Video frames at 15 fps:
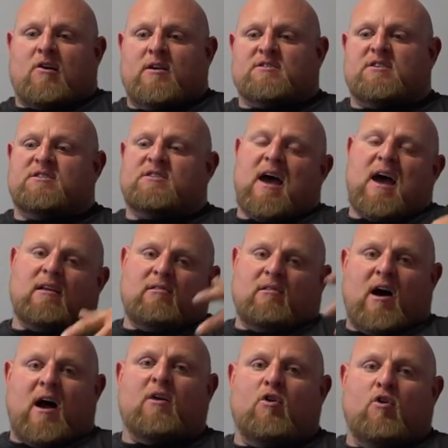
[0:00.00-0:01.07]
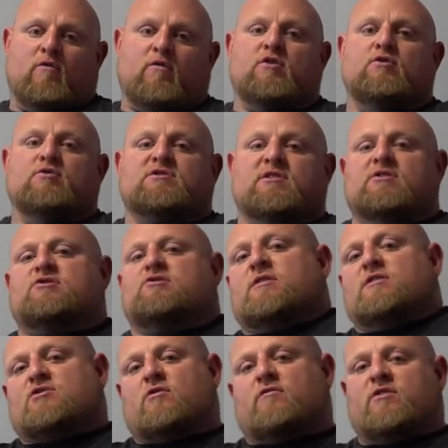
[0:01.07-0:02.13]
is he's had a lot of overuse
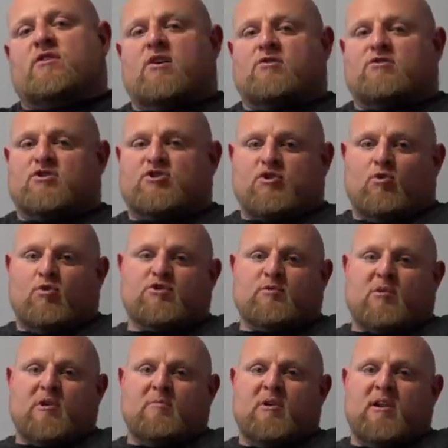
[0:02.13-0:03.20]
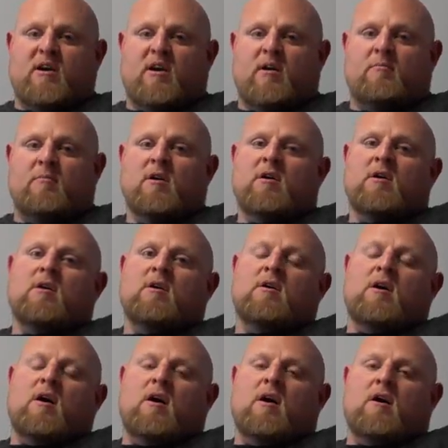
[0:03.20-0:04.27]
injuries over the years. His shoulders are pretty beat up.
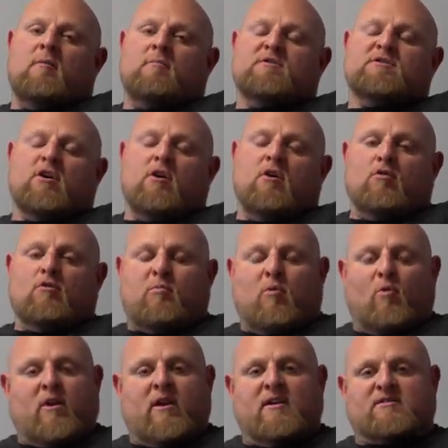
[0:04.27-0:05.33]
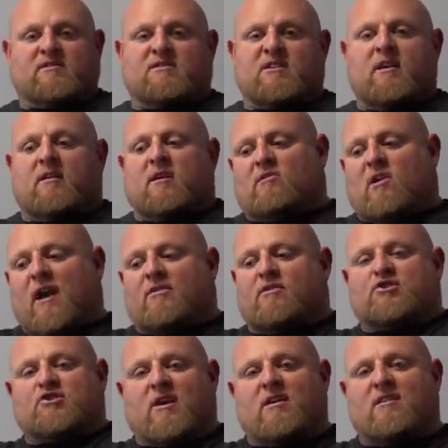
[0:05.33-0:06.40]
Um, so the point is, is that a lot of the
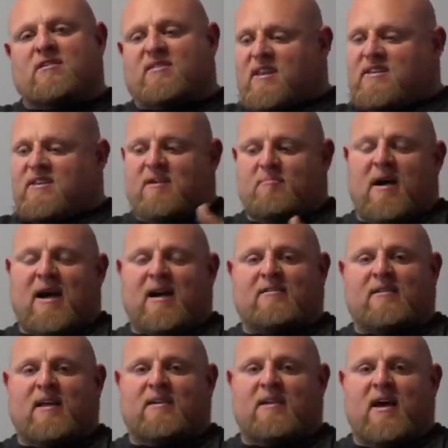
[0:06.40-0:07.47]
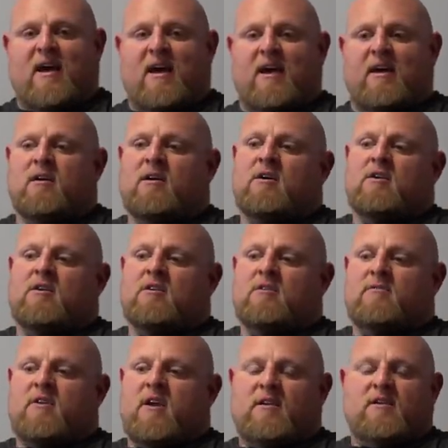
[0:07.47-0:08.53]
training that they did back in that day
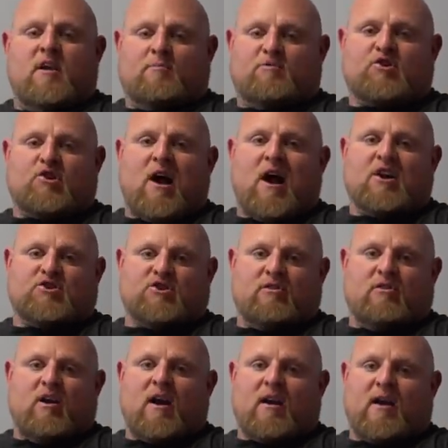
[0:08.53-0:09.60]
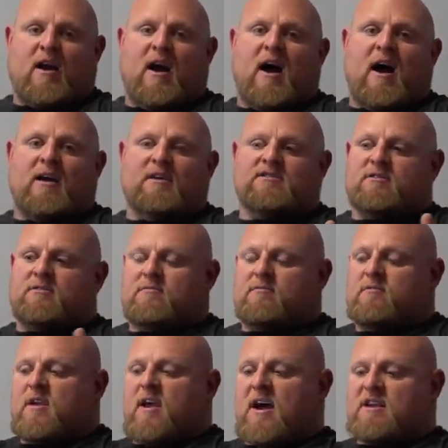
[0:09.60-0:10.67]
ended up trashing a lot of guys, and
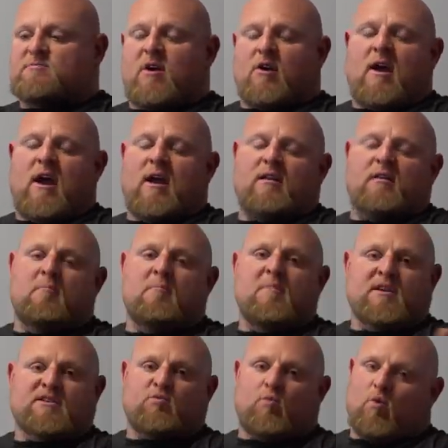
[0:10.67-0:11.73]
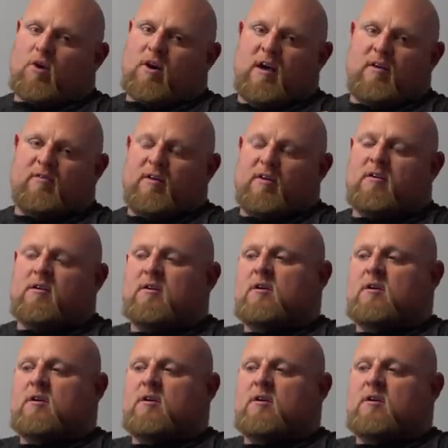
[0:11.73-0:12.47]
Kazmaier had an immense work ethic